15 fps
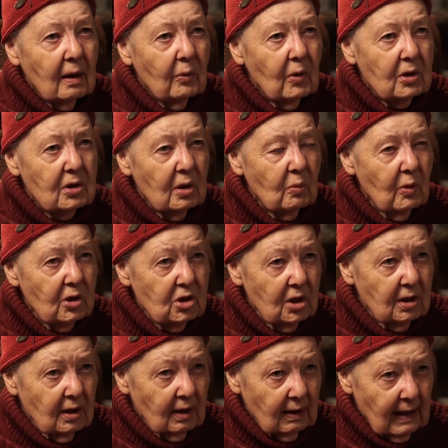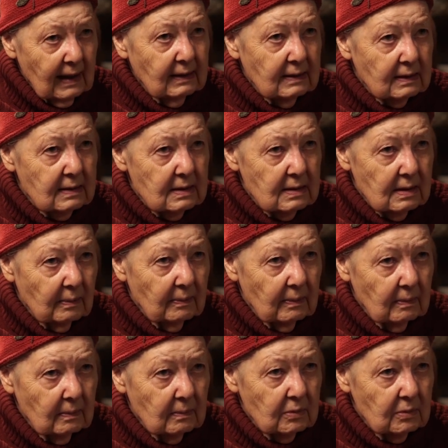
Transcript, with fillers: which, in which he'd collected some